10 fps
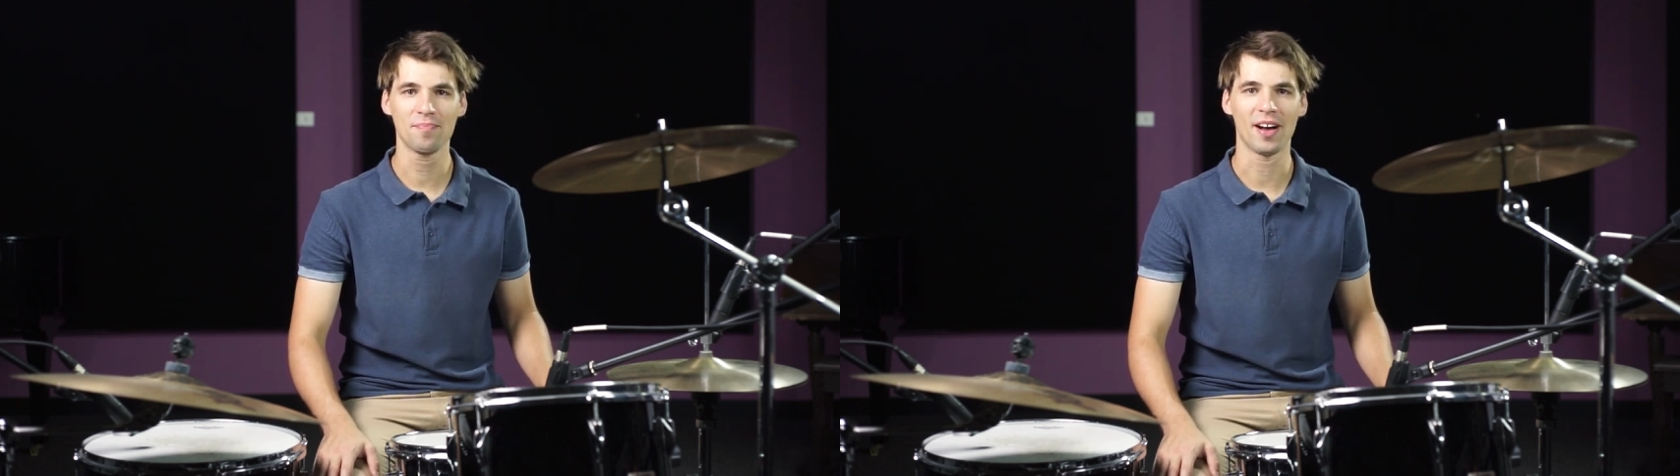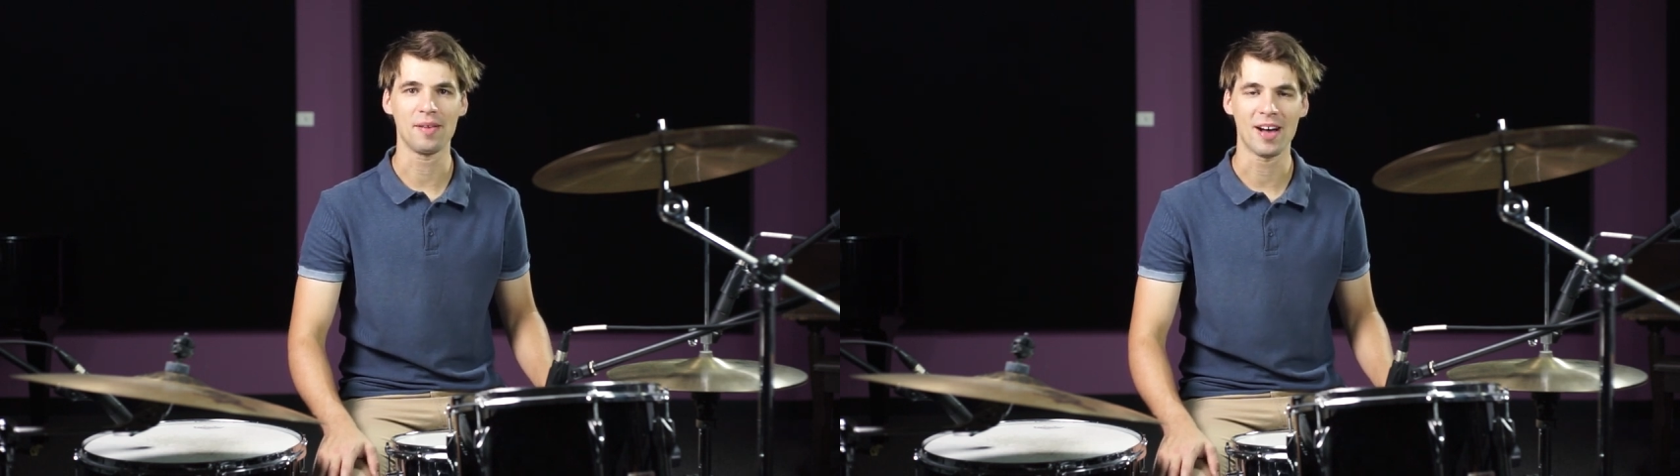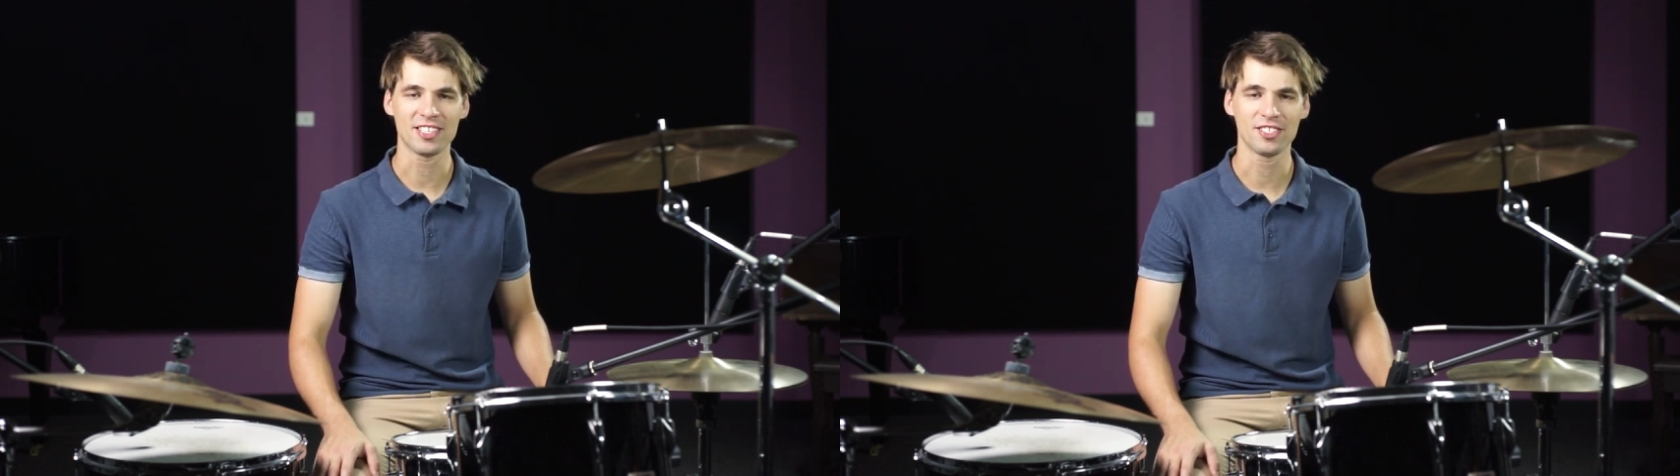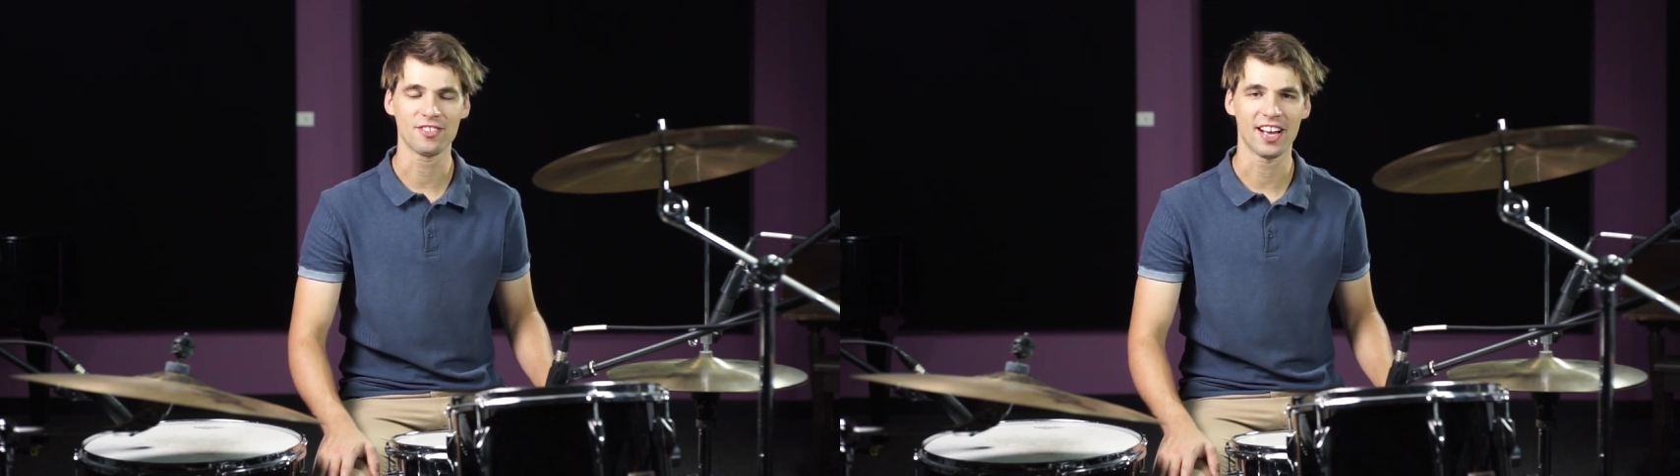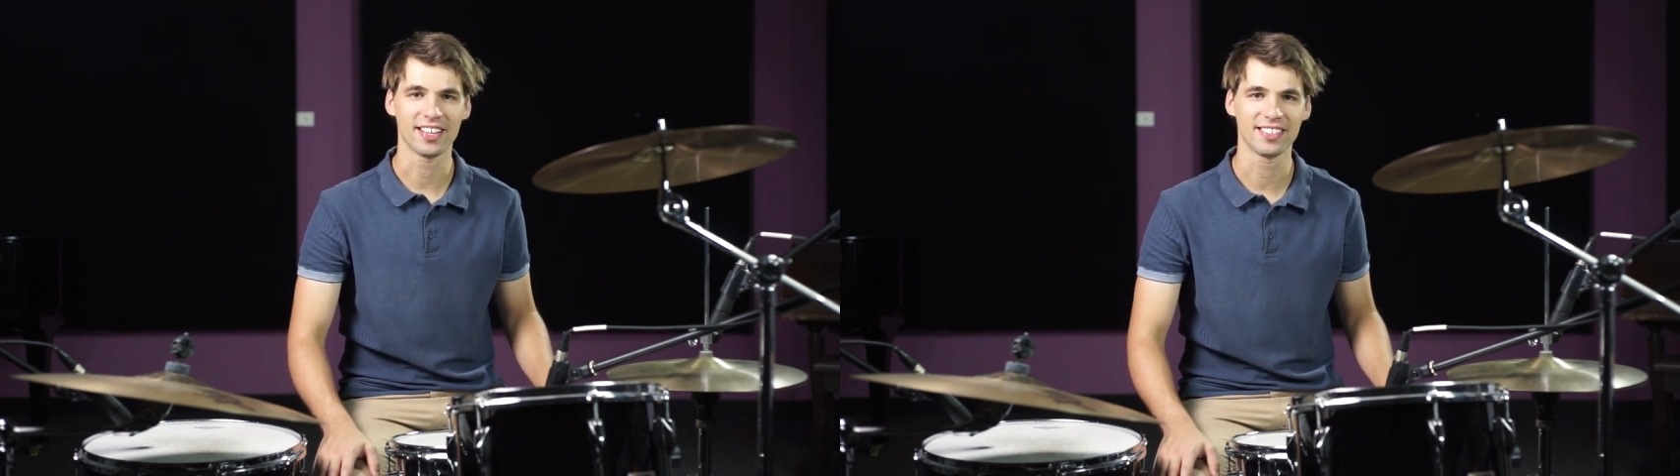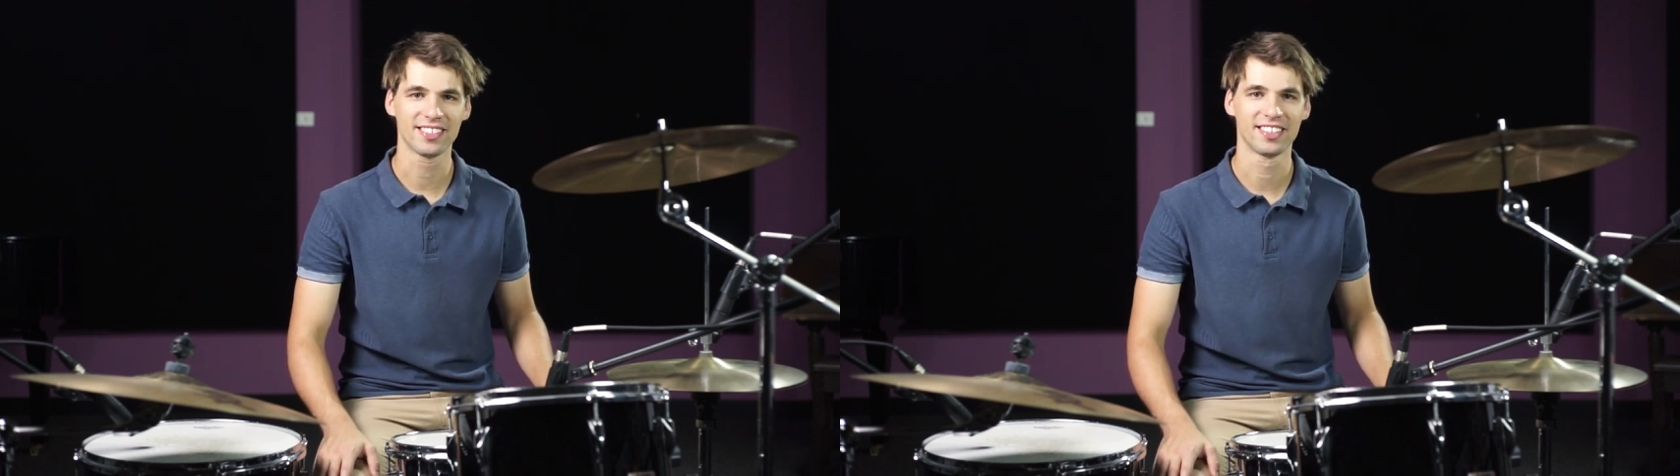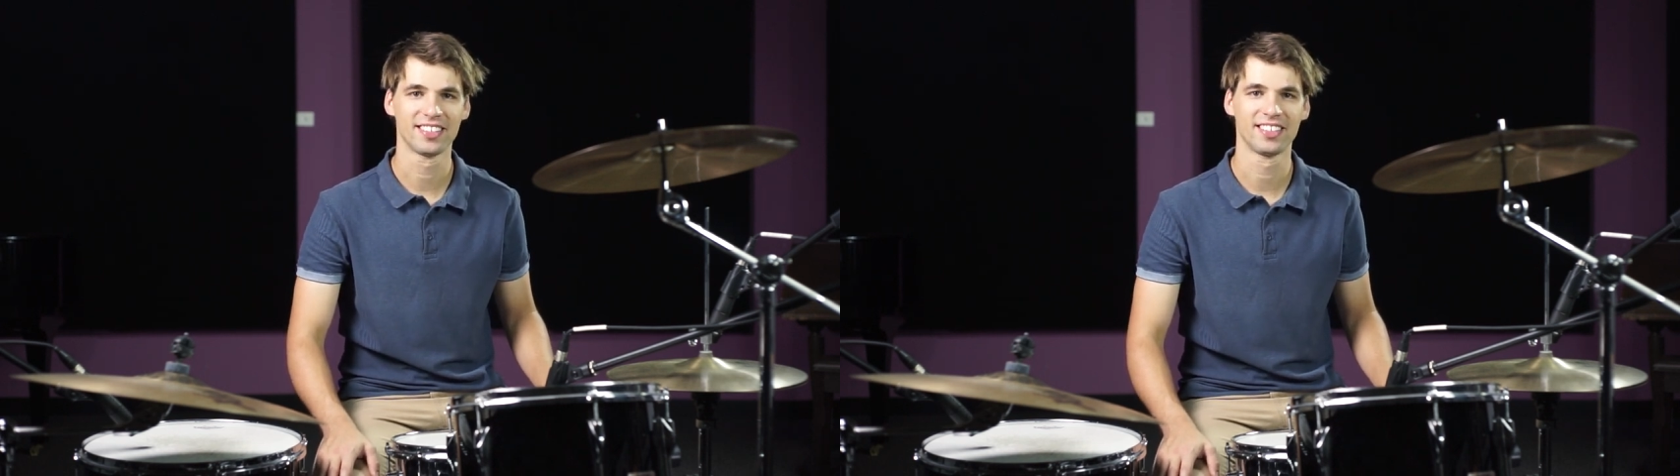by Imagine Dragons.